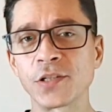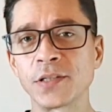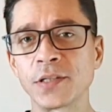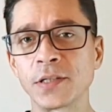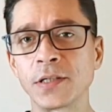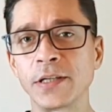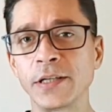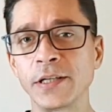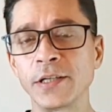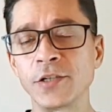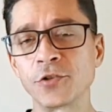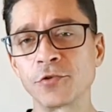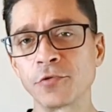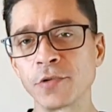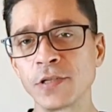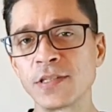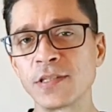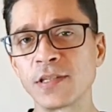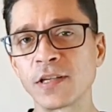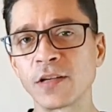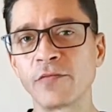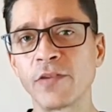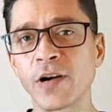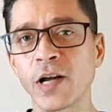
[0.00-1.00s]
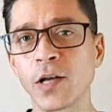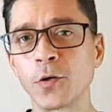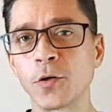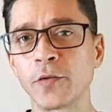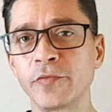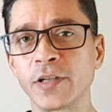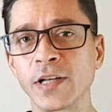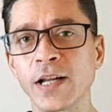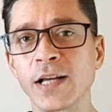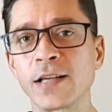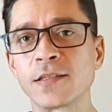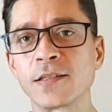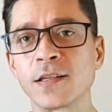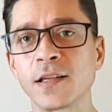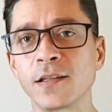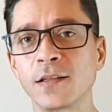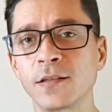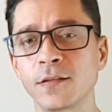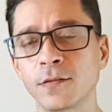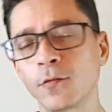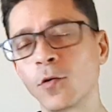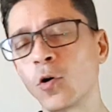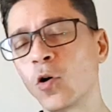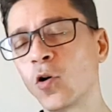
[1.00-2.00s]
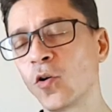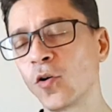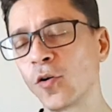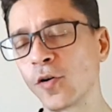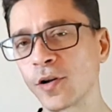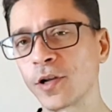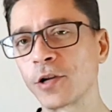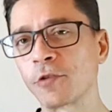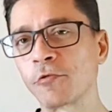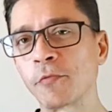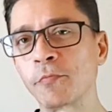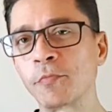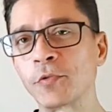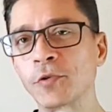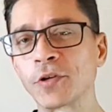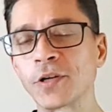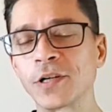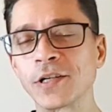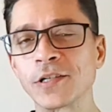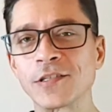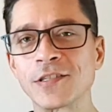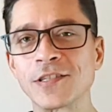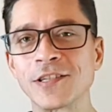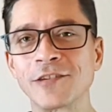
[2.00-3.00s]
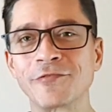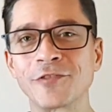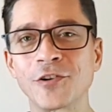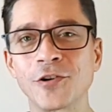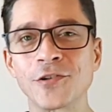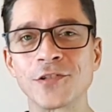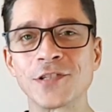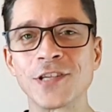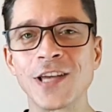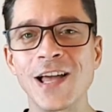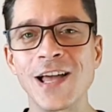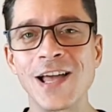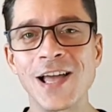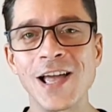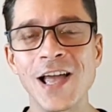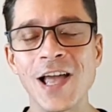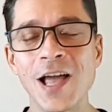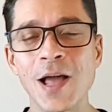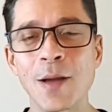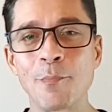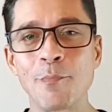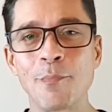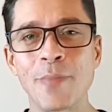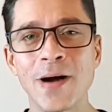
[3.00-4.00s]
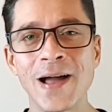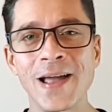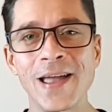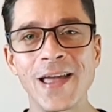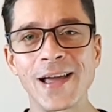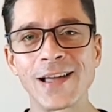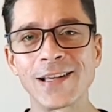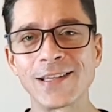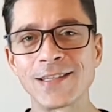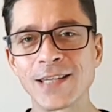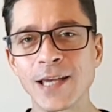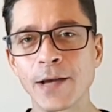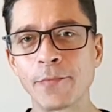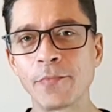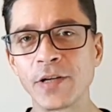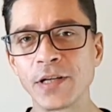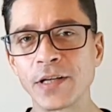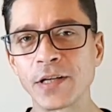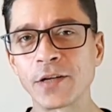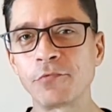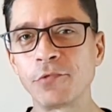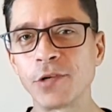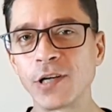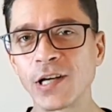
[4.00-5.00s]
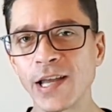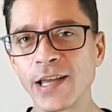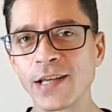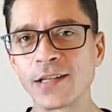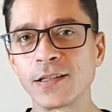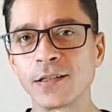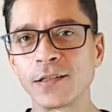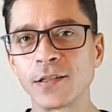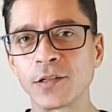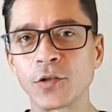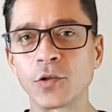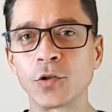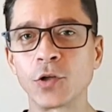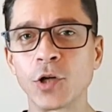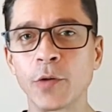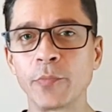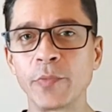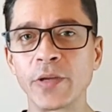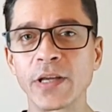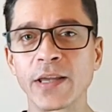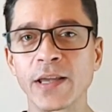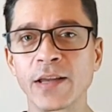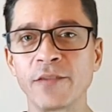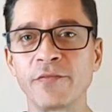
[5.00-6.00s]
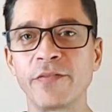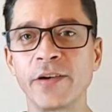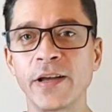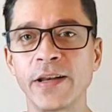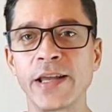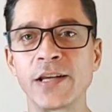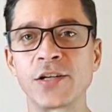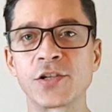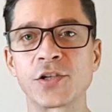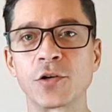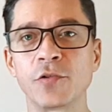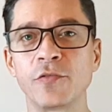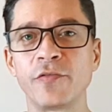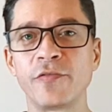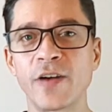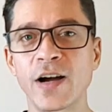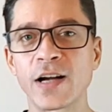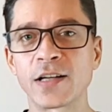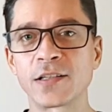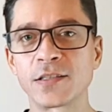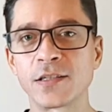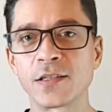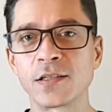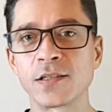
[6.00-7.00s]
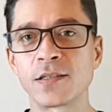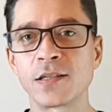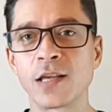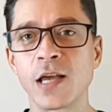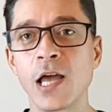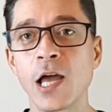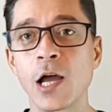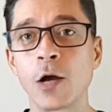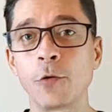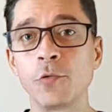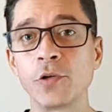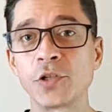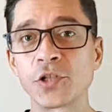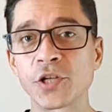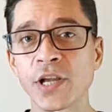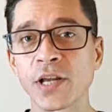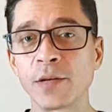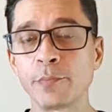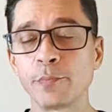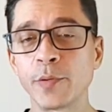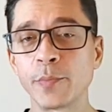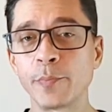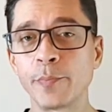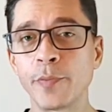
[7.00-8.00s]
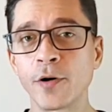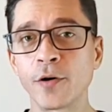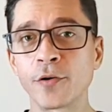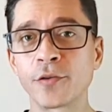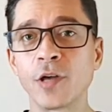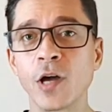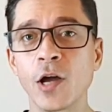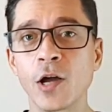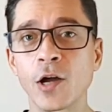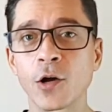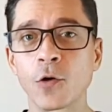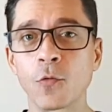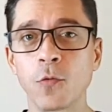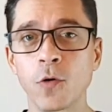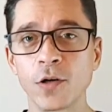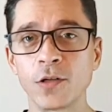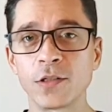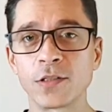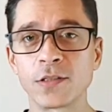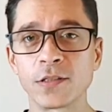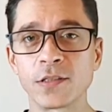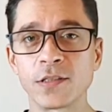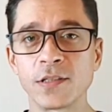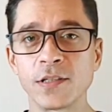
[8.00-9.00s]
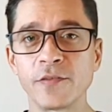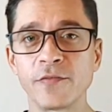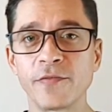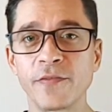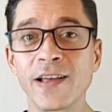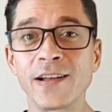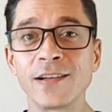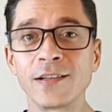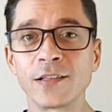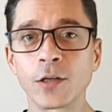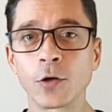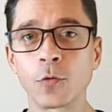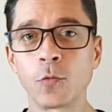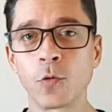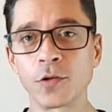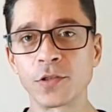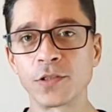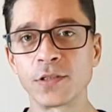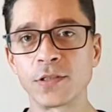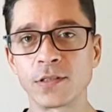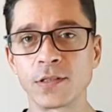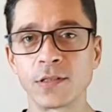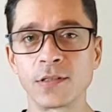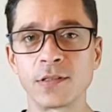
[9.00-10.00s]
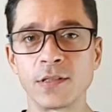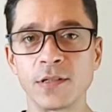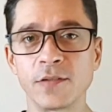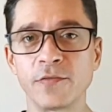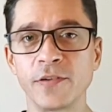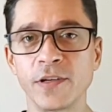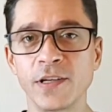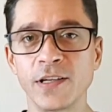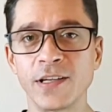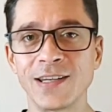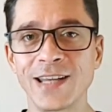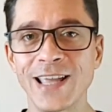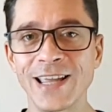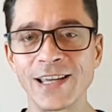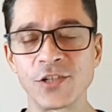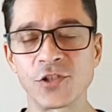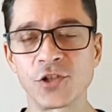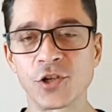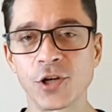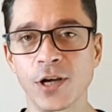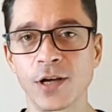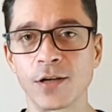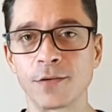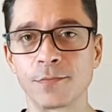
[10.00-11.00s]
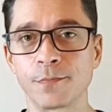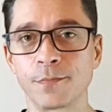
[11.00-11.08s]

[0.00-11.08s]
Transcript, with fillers: the intrinsic value of an asset, or cryptocurrency of course, by examining related economic and financial factors which can be both qualitative and quantitative in nature.